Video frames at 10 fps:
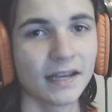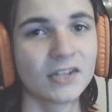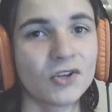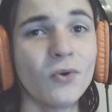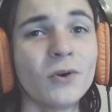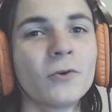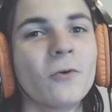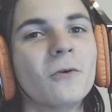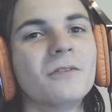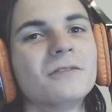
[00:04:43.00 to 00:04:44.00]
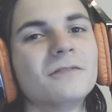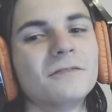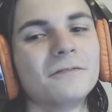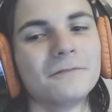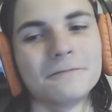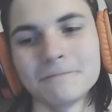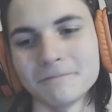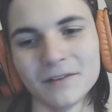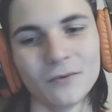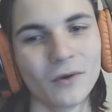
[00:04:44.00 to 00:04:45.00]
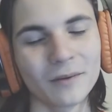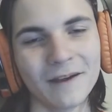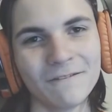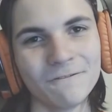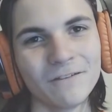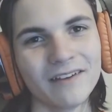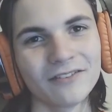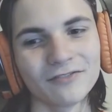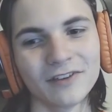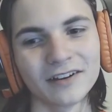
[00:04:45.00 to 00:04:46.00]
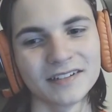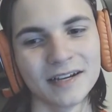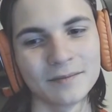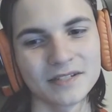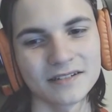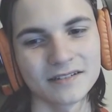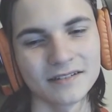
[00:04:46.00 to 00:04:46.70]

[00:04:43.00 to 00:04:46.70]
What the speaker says: And Torkoal, one of my favorite fire types,